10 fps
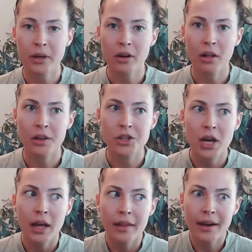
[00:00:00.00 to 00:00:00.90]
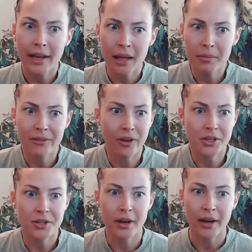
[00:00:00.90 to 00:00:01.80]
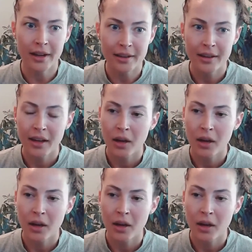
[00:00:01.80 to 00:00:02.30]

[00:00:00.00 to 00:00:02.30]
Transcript: acknowledge that it can be frustrating